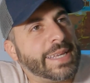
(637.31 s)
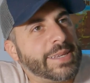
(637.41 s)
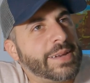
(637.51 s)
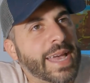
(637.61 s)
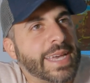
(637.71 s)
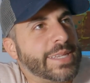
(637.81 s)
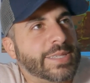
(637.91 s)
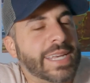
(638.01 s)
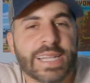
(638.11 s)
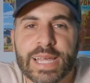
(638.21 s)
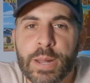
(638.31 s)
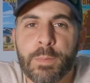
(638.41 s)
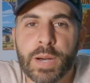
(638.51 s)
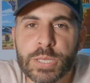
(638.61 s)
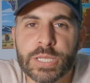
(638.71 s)
you're not going to see in a lot
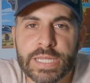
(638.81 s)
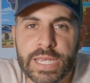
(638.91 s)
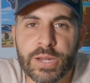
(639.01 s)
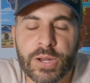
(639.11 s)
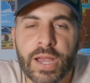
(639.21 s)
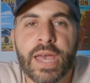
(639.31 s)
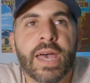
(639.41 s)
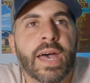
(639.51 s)
of budget gear